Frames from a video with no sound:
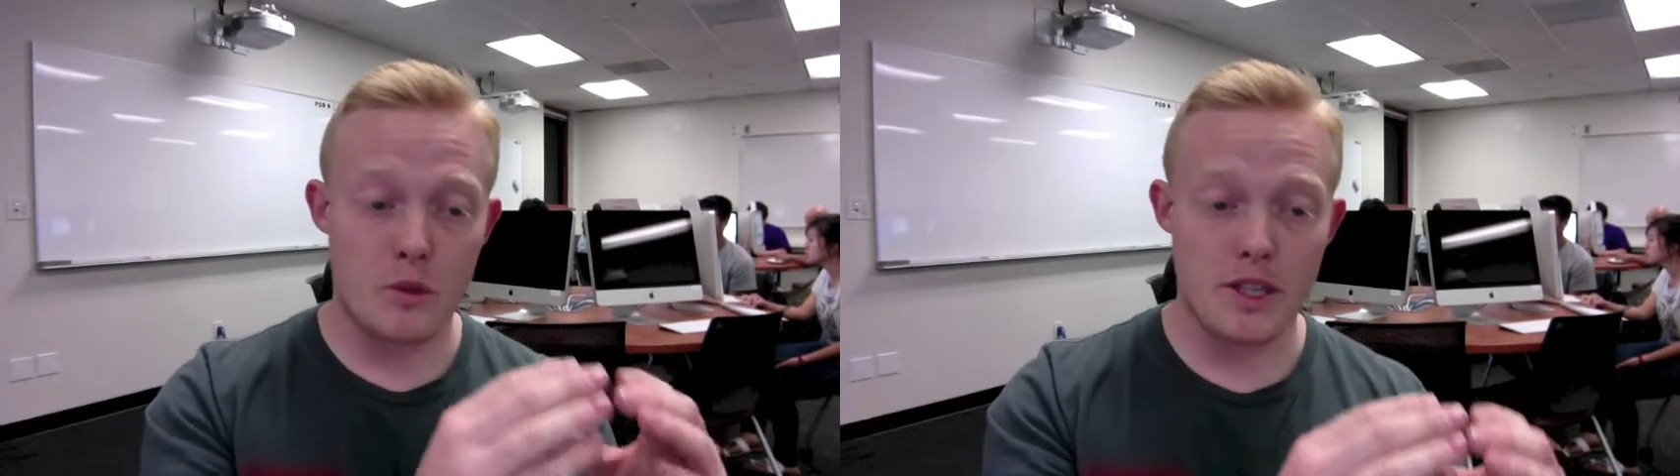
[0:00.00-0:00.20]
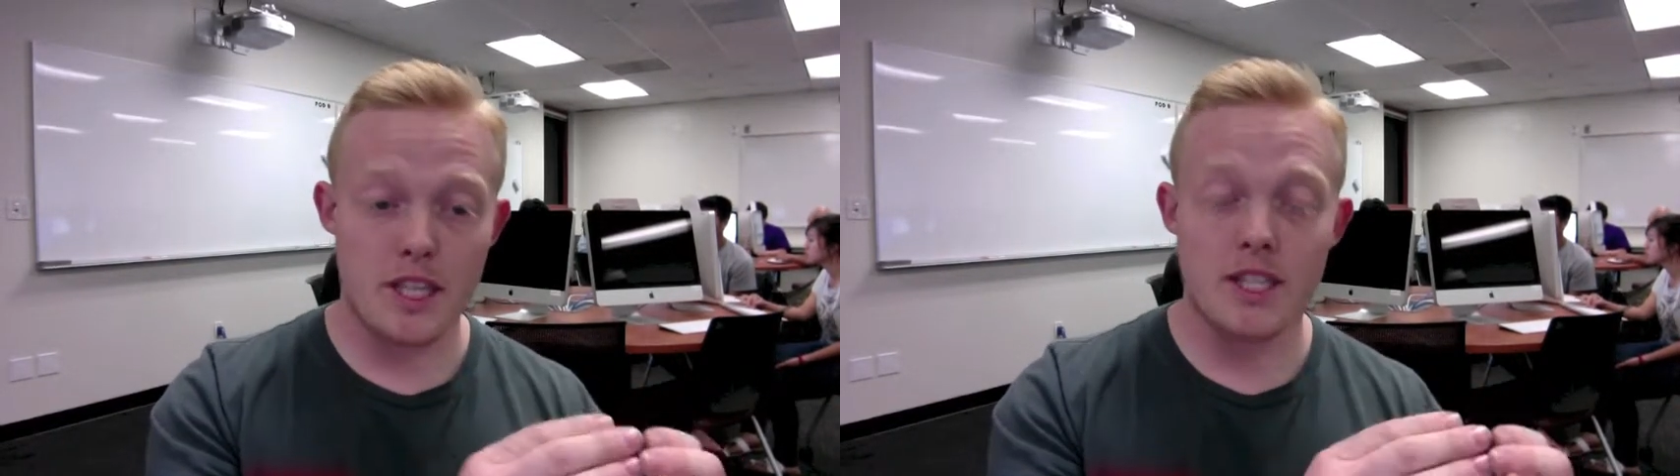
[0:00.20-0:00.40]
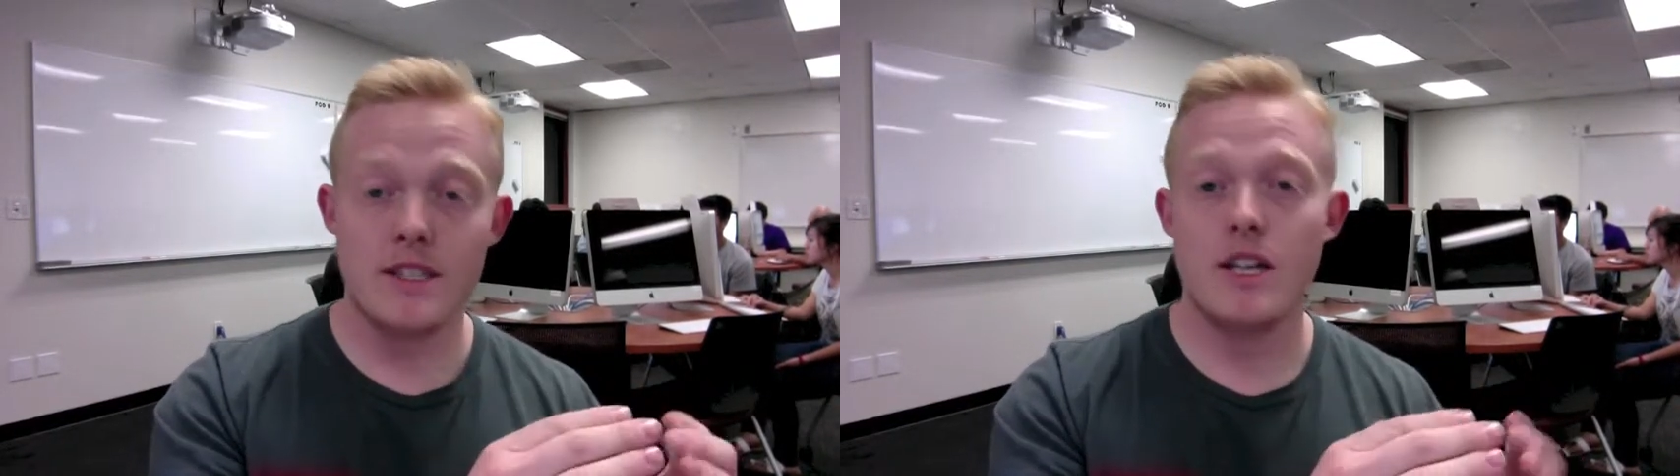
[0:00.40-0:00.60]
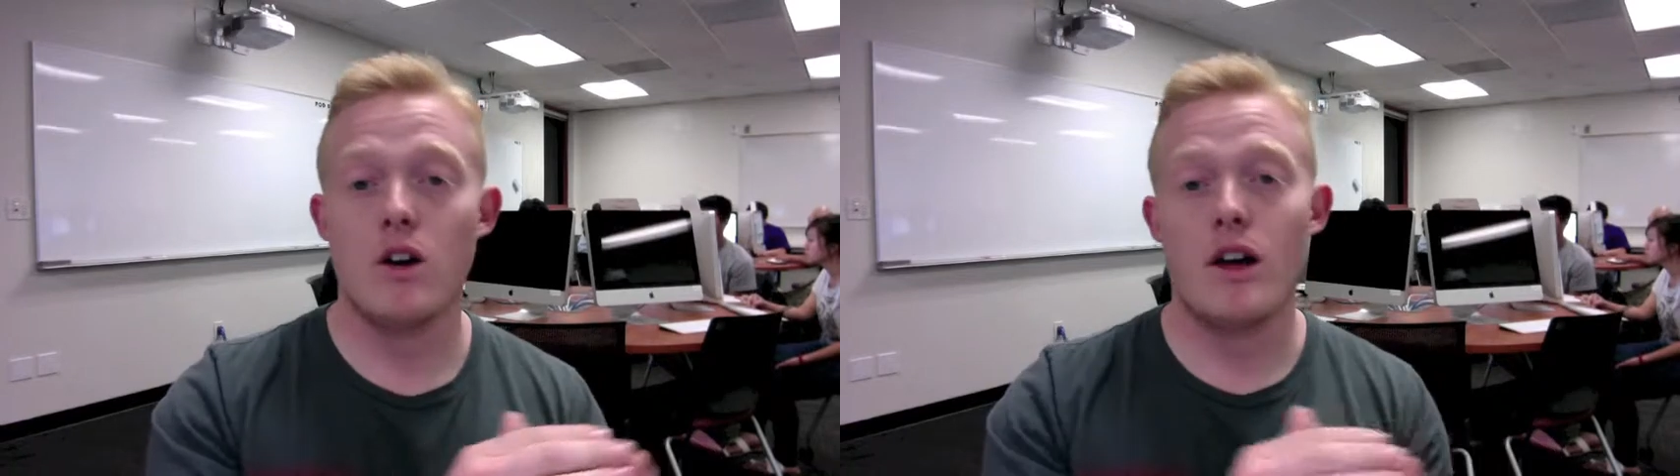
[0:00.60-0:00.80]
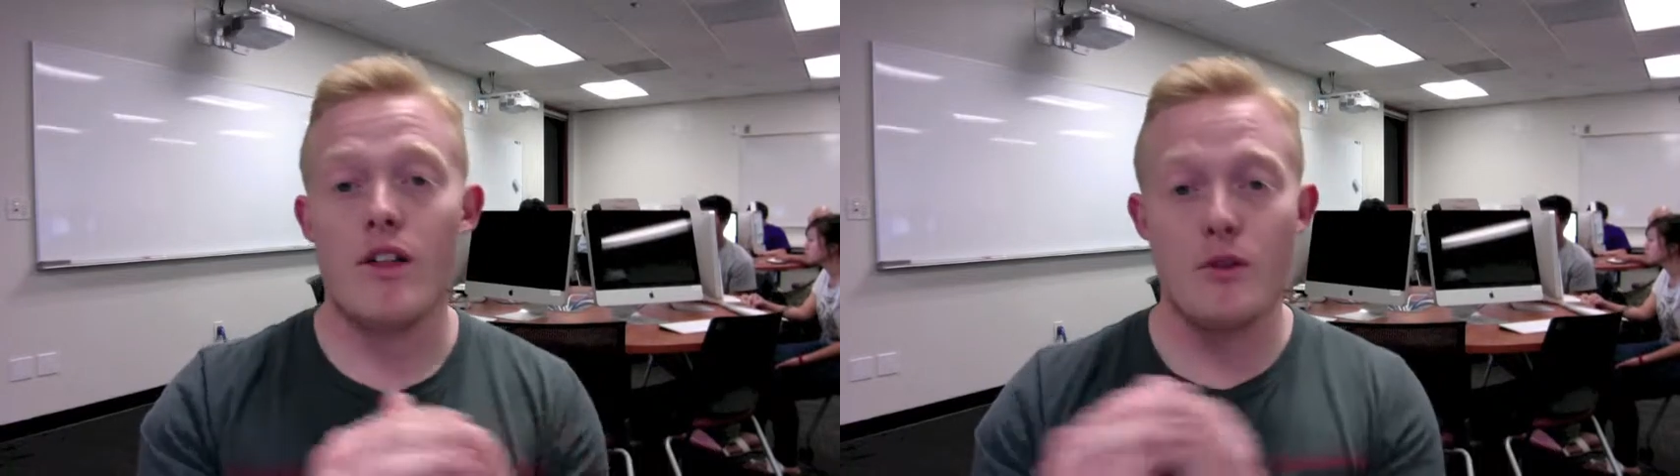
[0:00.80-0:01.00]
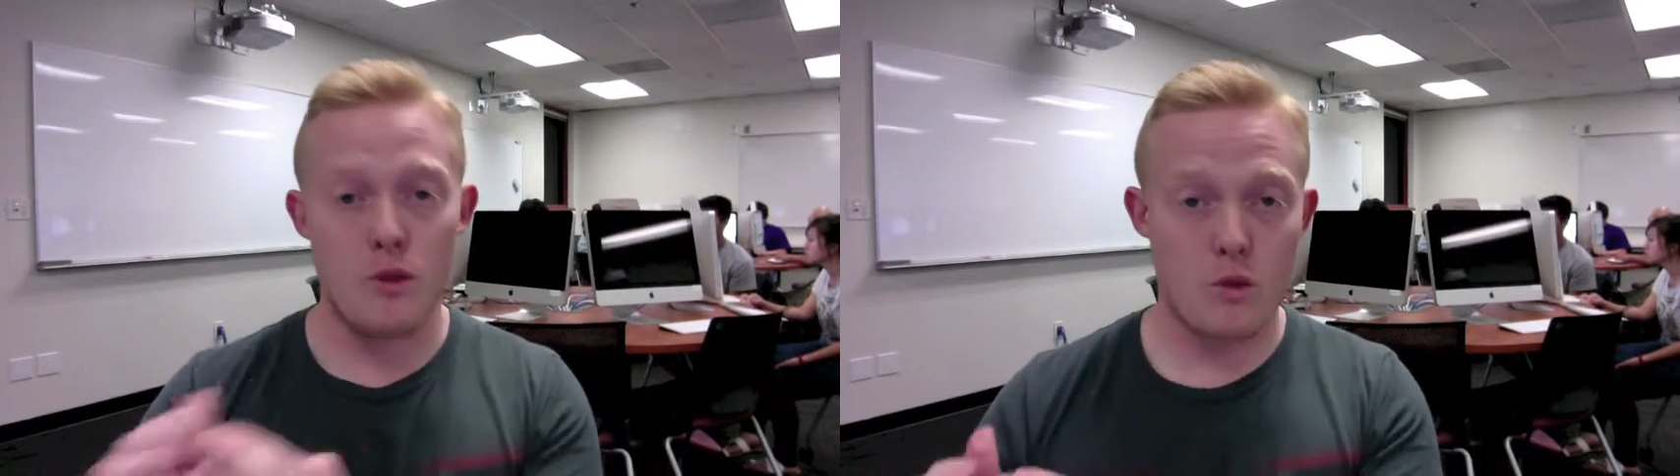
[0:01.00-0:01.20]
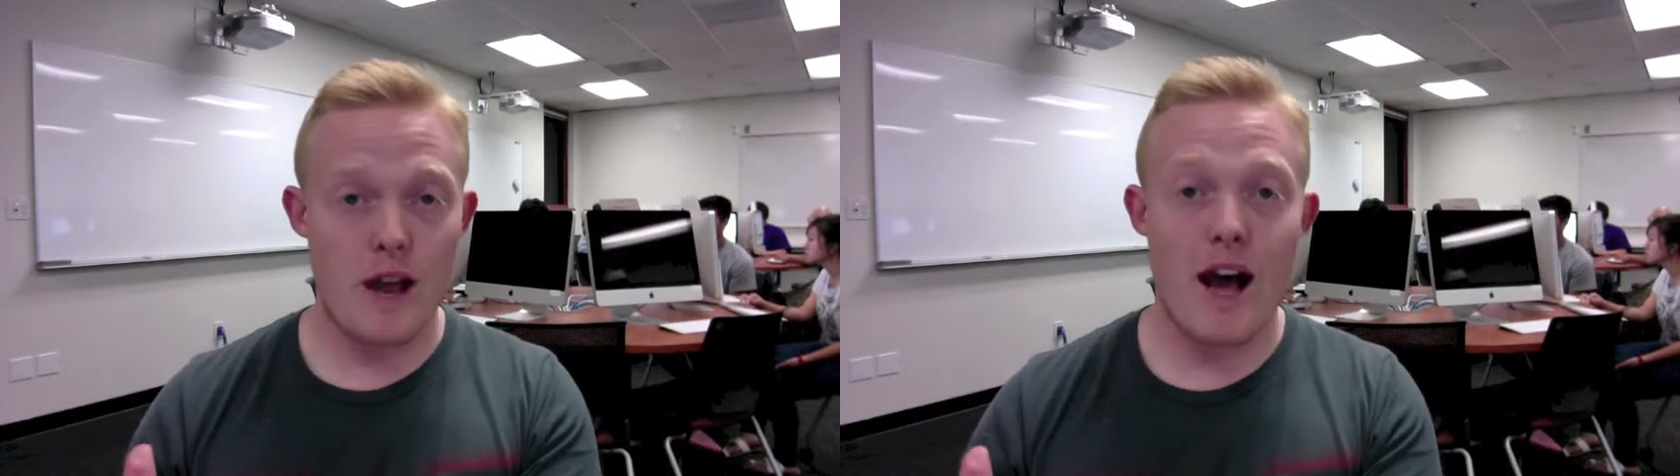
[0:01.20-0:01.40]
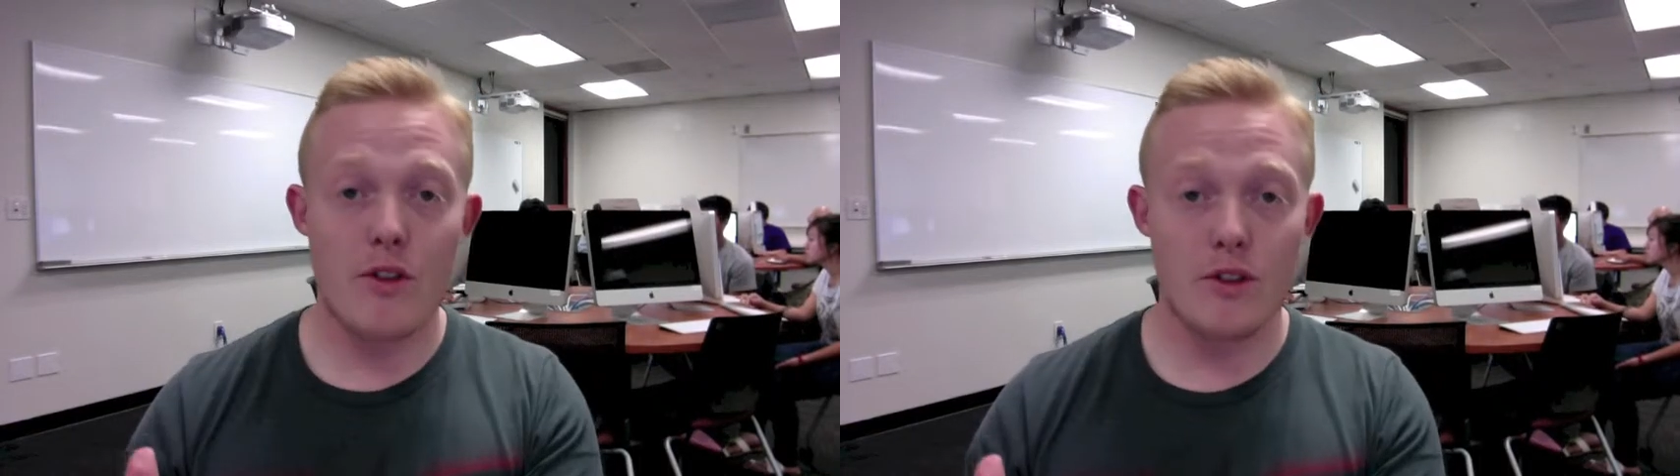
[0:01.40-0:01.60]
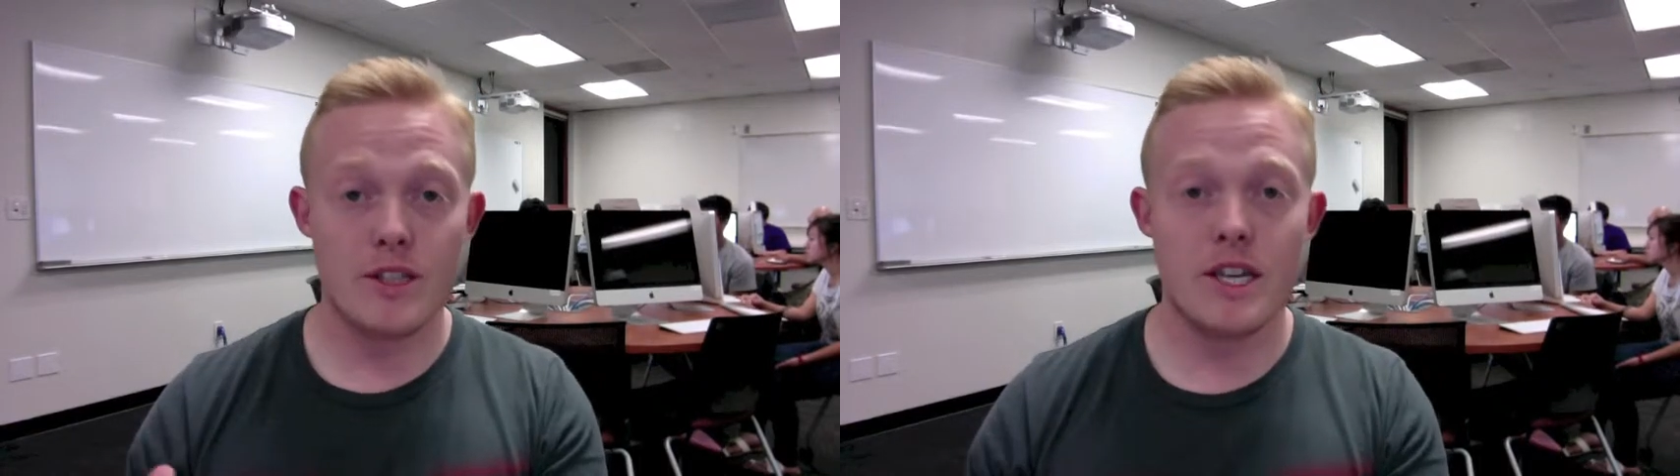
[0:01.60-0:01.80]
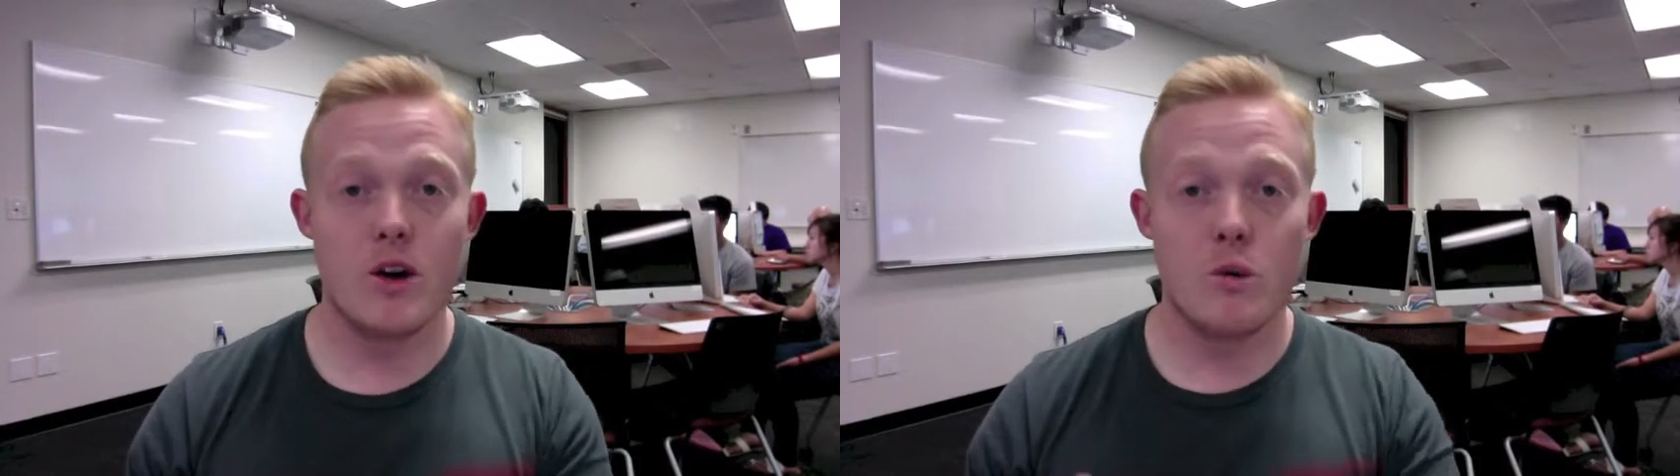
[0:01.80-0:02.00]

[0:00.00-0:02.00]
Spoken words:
within the cell and then throughout the cell,